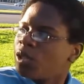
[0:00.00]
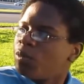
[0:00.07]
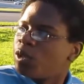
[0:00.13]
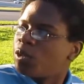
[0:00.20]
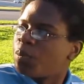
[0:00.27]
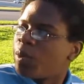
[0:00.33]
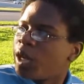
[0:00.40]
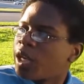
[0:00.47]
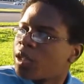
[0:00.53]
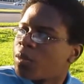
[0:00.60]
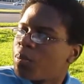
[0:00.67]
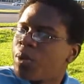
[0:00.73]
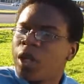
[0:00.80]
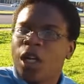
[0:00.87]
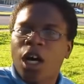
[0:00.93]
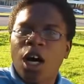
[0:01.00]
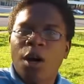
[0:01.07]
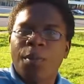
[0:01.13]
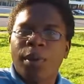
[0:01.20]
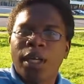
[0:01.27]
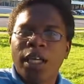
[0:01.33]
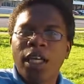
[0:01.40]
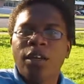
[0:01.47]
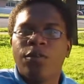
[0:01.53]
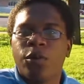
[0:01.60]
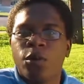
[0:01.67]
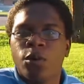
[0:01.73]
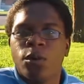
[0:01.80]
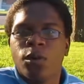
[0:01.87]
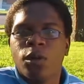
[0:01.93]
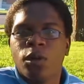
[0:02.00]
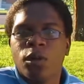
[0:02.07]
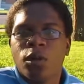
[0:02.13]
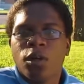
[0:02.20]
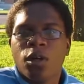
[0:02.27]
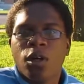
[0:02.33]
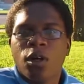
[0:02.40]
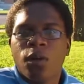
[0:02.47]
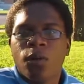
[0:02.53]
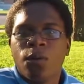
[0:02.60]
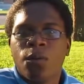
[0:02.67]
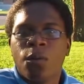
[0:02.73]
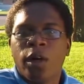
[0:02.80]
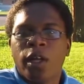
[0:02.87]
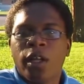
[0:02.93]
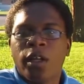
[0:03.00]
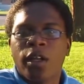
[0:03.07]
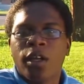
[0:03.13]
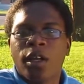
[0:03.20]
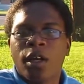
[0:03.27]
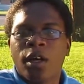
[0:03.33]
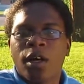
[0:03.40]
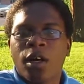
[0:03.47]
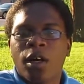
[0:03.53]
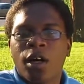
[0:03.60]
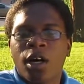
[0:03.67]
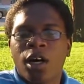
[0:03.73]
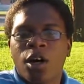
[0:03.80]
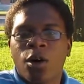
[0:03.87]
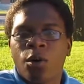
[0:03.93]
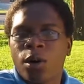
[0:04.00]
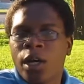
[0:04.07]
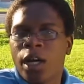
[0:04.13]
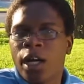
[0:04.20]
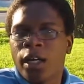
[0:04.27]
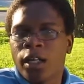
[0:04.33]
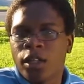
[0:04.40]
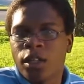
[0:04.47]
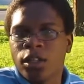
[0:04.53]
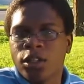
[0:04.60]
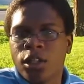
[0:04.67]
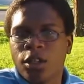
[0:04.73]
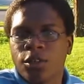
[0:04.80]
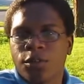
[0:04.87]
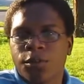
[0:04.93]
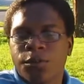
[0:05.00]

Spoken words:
respect, but upheaval when our own kind kill each other.